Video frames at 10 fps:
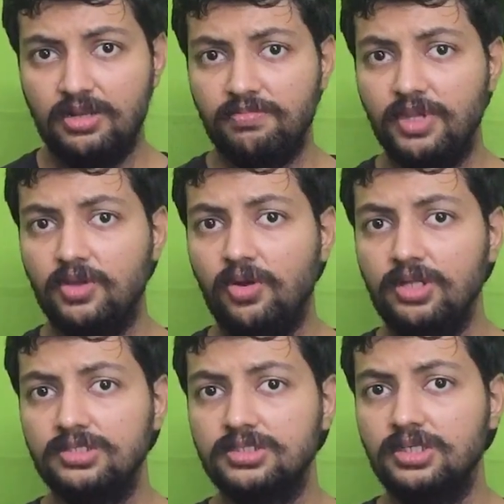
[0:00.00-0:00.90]

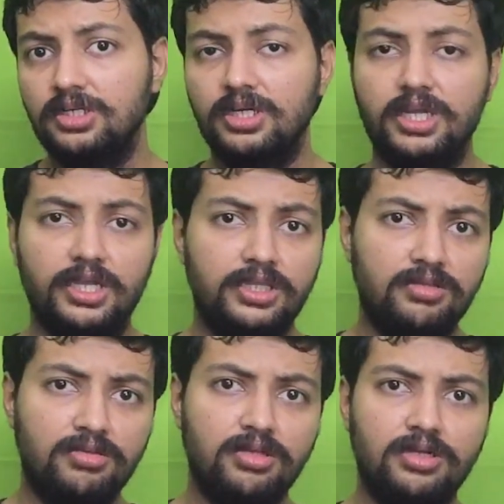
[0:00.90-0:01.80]
because
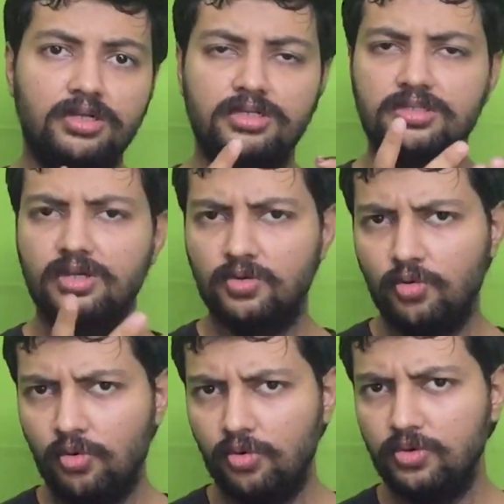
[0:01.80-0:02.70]
in the
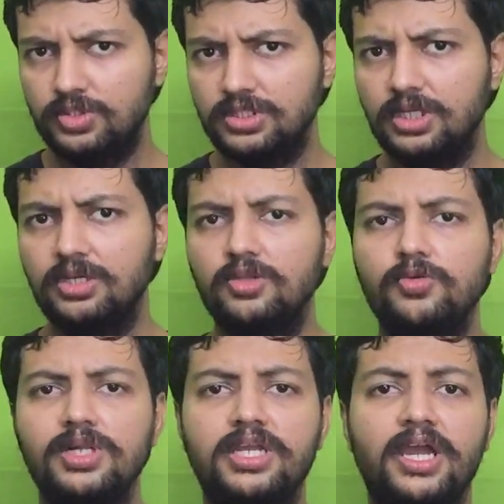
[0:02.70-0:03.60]
cores you
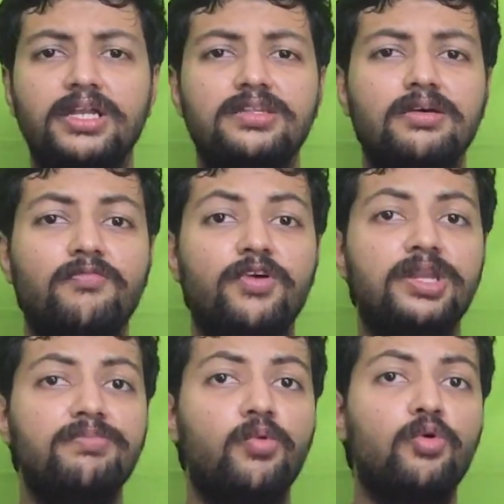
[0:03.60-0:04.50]
will get the
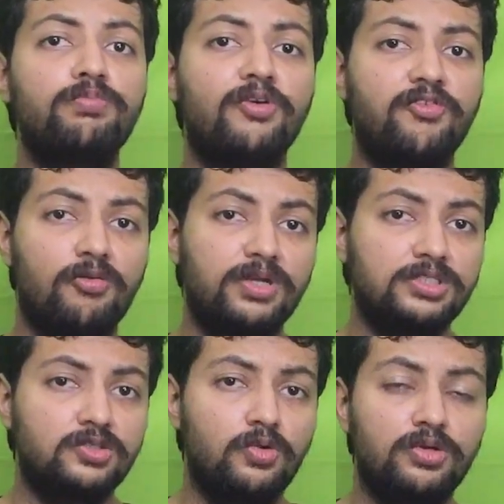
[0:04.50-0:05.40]
one more
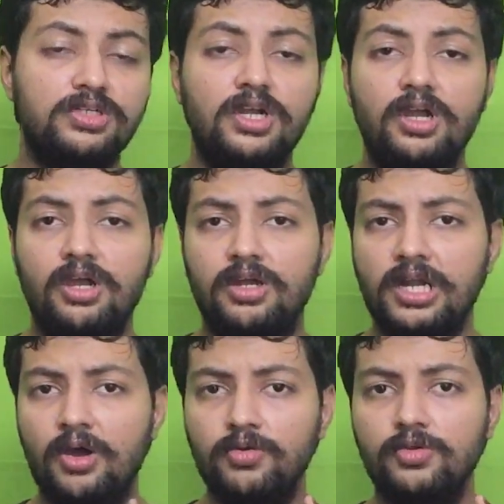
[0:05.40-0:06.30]
performance core.
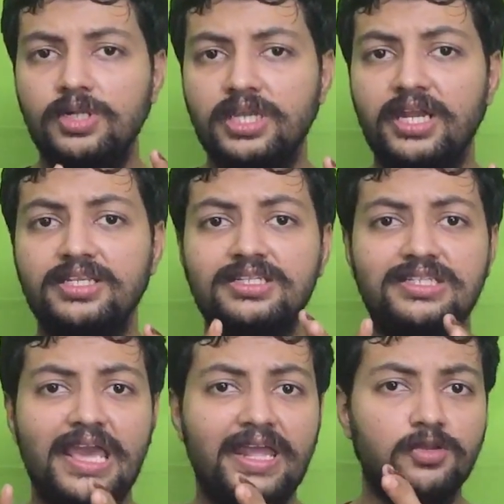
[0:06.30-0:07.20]
Now you will get the
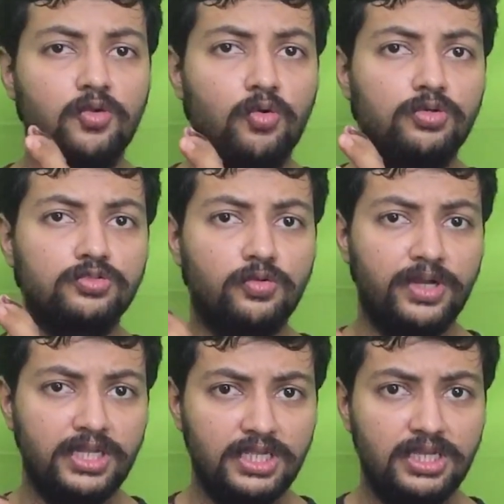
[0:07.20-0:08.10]
10 cores over
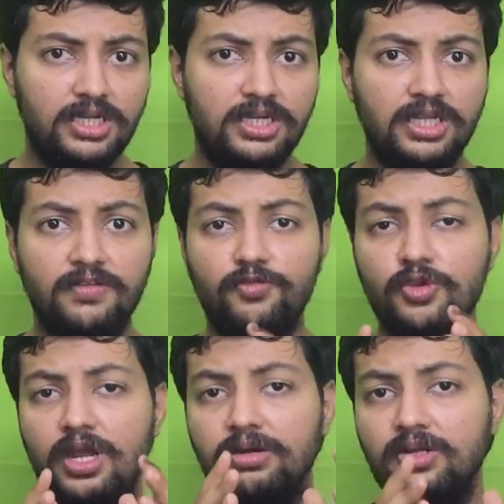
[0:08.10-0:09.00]
here if you
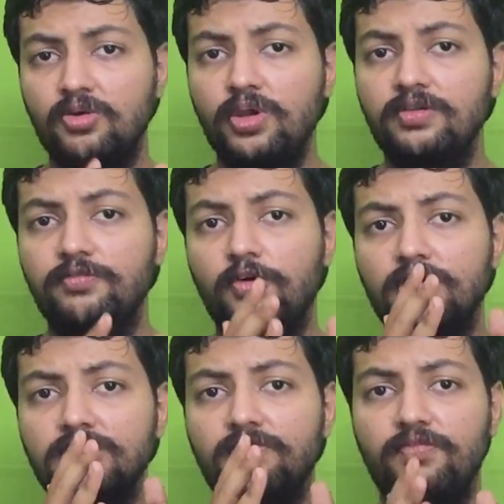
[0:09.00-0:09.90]
are going for
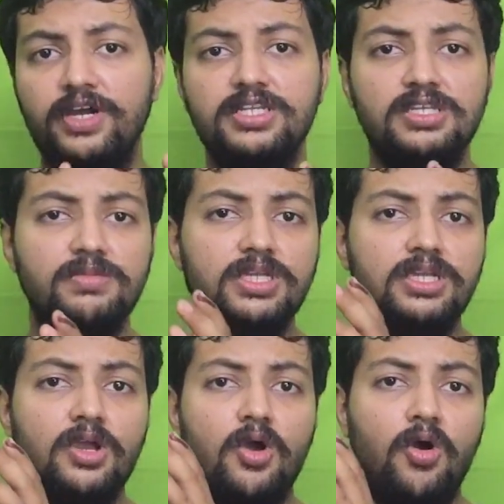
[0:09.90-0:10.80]
the 1 TB
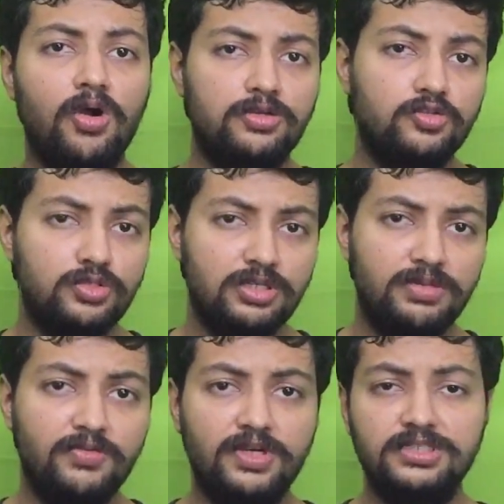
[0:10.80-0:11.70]
or 2
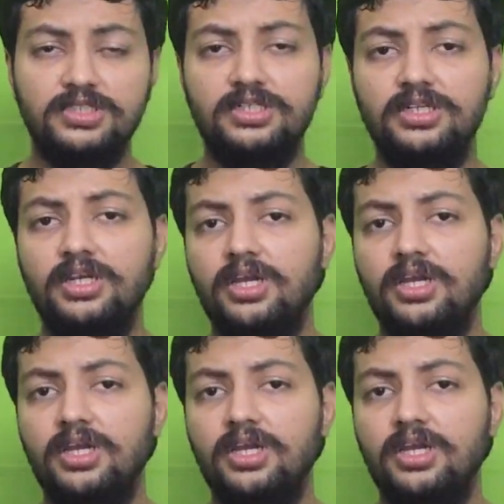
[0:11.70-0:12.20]
TB version.